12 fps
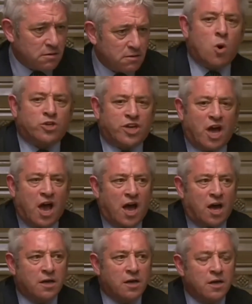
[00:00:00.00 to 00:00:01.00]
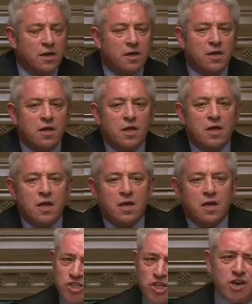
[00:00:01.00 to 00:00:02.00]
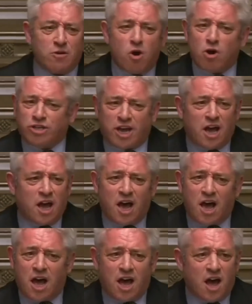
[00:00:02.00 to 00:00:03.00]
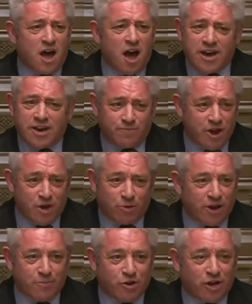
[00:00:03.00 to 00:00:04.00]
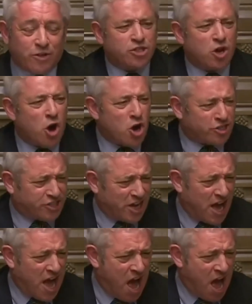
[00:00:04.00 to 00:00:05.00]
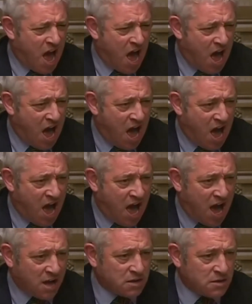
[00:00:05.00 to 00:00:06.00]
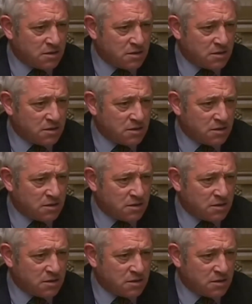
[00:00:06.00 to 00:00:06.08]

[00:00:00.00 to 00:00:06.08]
Order! Sit, order! I know what I'm doing. Order!